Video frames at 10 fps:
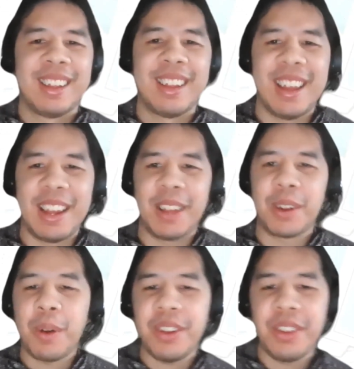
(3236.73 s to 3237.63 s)
Any other
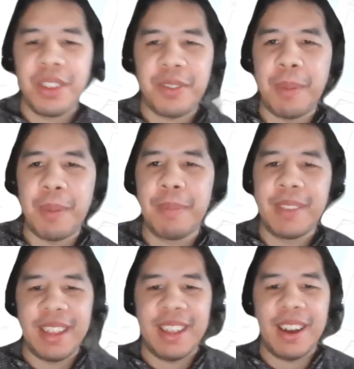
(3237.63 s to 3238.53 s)
questions from
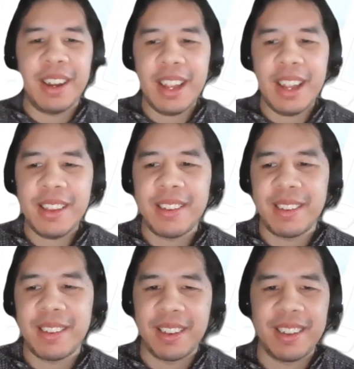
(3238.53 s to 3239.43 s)
the
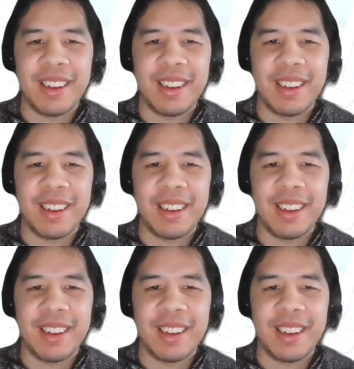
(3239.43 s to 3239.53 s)
audience?